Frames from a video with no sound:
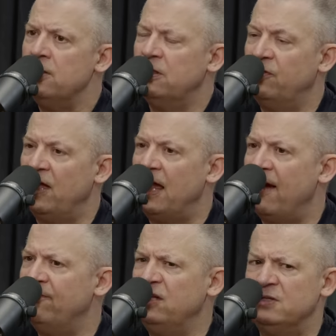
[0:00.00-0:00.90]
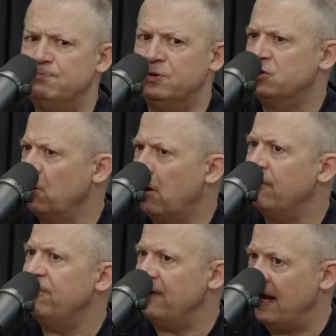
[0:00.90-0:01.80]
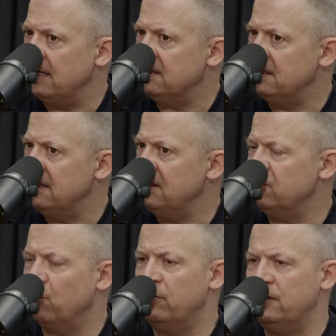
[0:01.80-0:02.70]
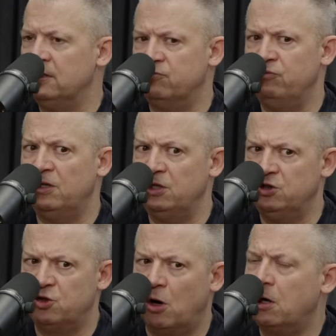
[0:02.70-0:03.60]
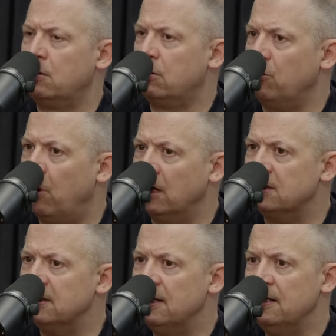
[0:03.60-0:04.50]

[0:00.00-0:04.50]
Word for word: that they have these bizarre fantasies or these really dark thoughts,